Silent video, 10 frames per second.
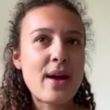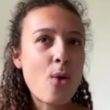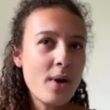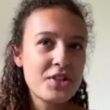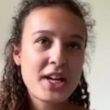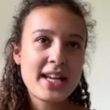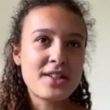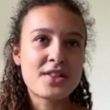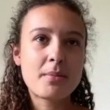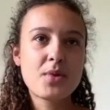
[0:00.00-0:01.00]
always
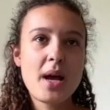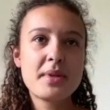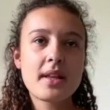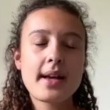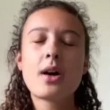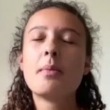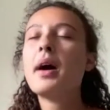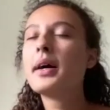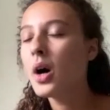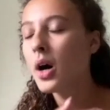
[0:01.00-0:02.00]
changes. Sometimes it's like, oh
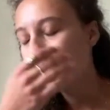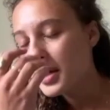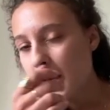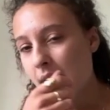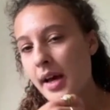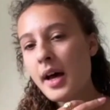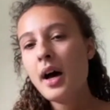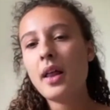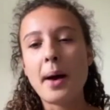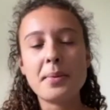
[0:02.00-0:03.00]
my God,
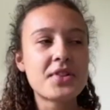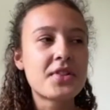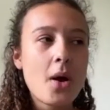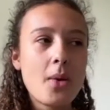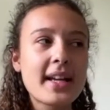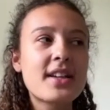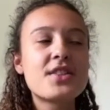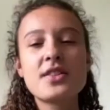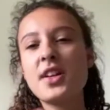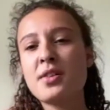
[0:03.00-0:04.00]
that was so like,
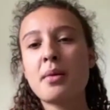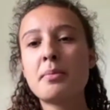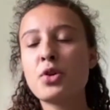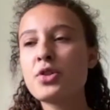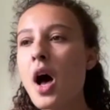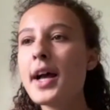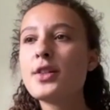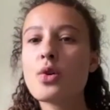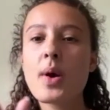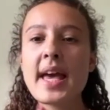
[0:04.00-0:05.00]
because sometimes you're
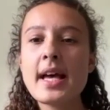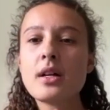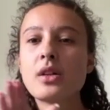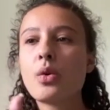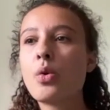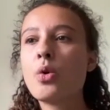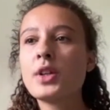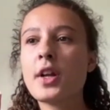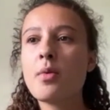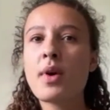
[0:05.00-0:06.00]
tired or you're ill or
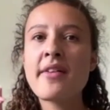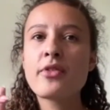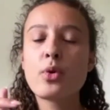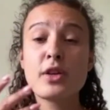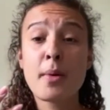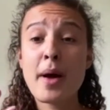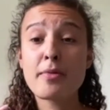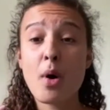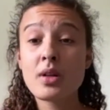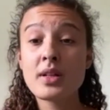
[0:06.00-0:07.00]
whatever, or you come back
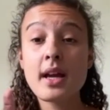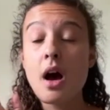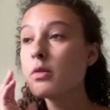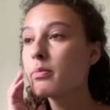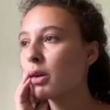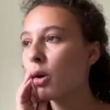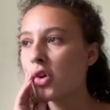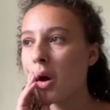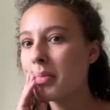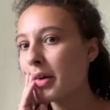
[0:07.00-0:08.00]
from holiday. Oh my God,
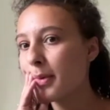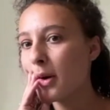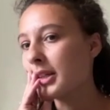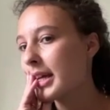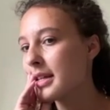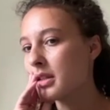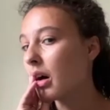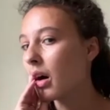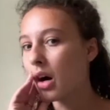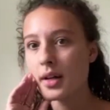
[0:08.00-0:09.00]
coming back from holiday is the
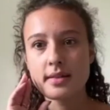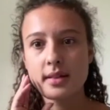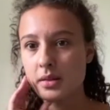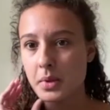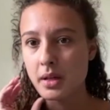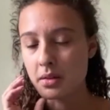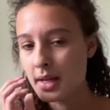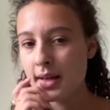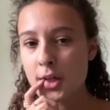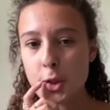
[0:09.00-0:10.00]
hardest thing in the world
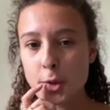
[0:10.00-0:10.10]
doing